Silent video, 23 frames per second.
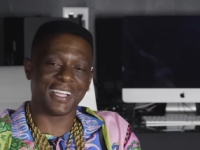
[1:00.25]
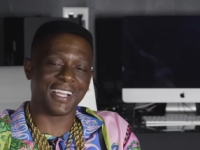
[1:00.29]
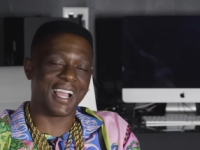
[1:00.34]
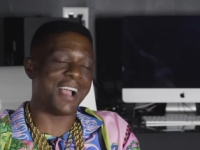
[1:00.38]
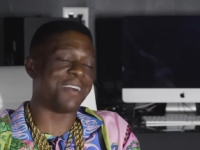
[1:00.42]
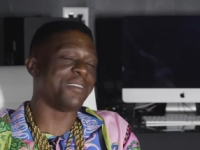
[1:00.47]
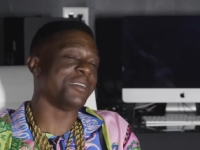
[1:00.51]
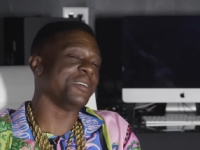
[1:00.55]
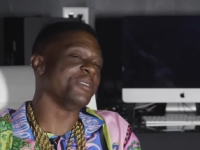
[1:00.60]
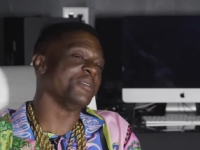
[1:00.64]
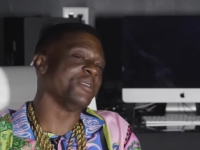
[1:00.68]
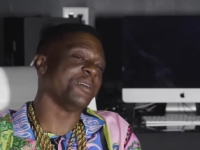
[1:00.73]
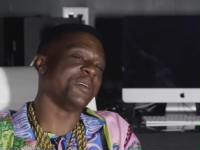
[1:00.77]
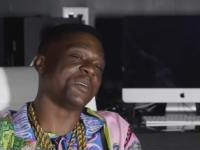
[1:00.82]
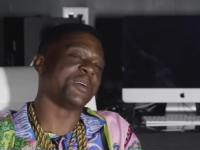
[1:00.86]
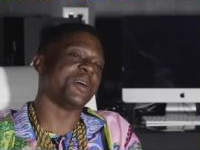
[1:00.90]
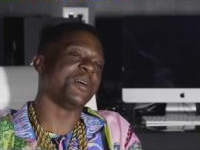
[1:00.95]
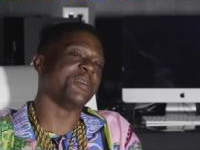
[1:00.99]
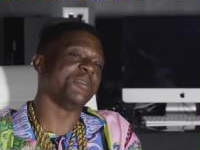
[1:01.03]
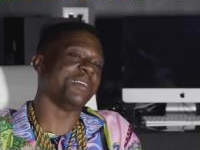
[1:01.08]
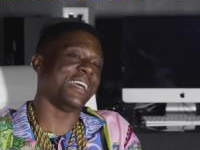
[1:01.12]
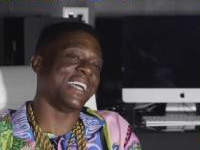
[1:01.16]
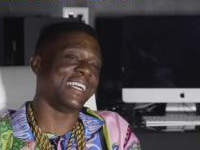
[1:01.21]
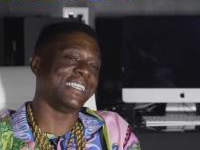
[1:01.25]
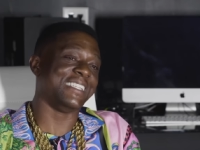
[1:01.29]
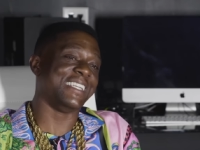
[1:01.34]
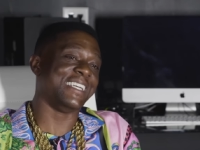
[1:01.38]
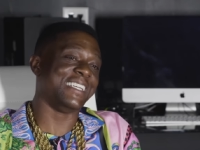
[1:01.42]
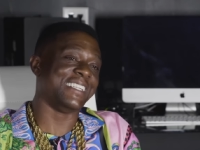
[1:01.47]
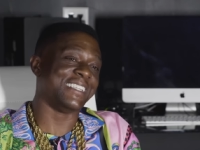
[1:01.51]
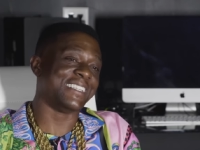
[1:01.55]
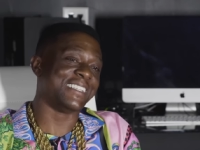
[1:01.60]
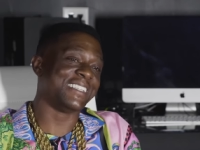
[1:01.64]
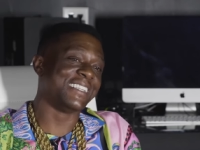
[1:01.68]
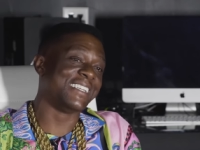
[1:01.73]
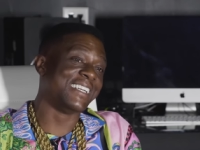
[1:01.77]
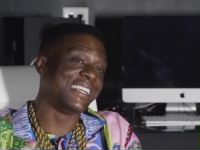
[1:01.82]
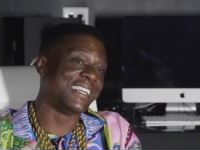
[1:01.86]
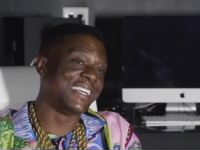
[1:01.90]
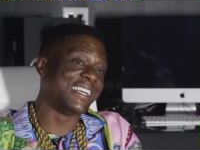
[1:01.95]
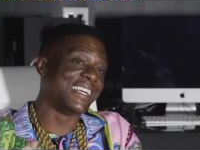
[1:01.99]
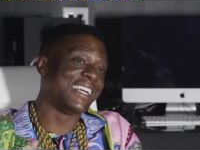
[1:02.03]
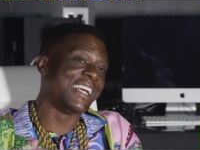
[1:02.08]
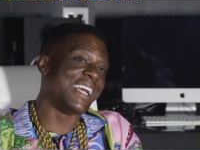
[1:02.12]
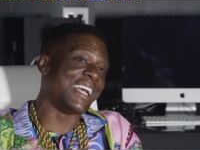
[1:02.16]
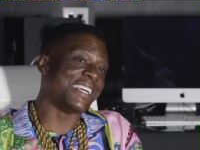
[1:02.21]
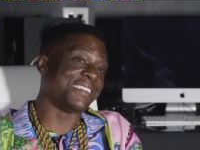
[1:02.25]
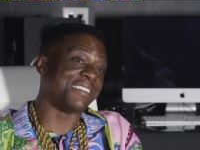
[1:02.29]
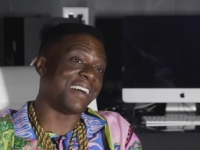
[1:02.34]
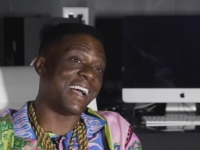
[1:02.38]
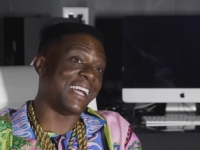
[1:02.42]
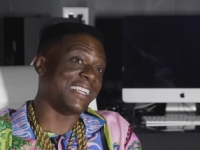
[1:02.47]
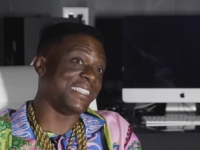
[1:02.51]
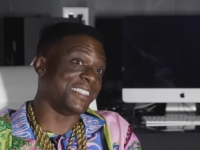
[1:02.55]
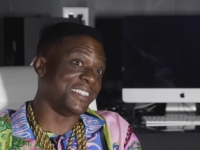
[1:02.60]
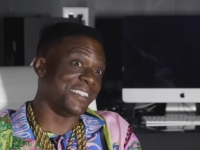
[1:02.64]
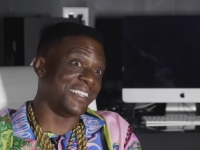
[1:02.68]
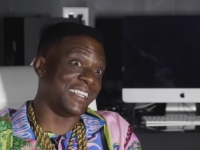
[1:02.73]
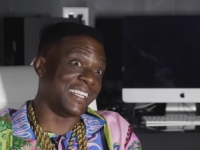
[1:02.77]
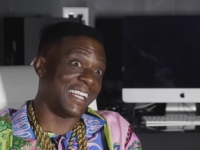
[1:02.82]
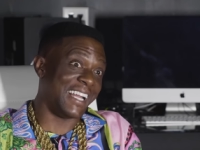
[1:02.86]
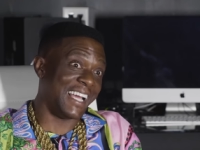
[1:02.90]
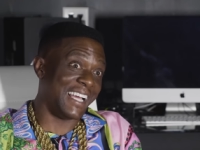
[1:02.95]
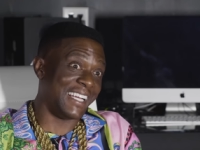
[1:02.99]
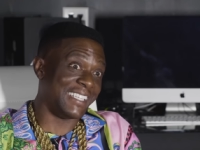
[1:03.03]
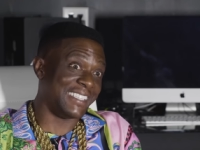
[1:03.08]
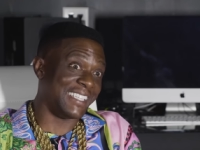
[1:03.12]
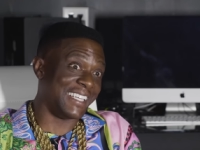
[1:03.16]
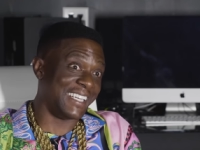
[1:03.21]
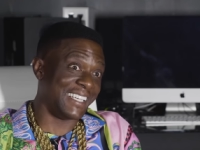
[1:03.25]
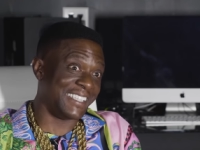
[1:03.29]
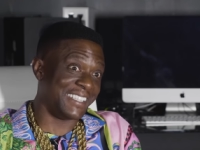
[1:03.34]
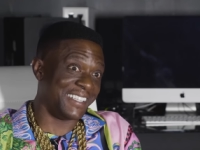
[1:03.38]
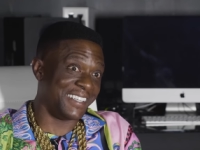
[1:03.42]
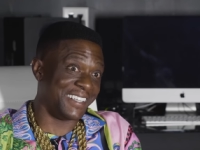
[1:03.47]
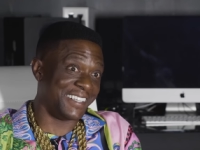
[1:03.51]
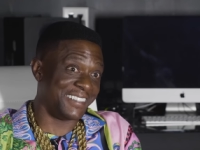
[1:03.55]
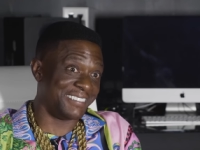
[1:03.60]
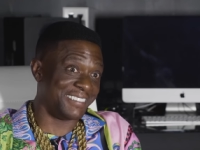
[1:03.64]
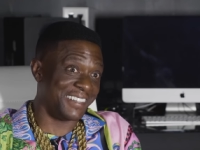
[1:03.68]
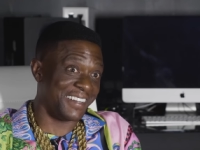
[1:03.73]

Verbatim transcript: I wouldn't want to go back neither. That's why I do it like that, yeah.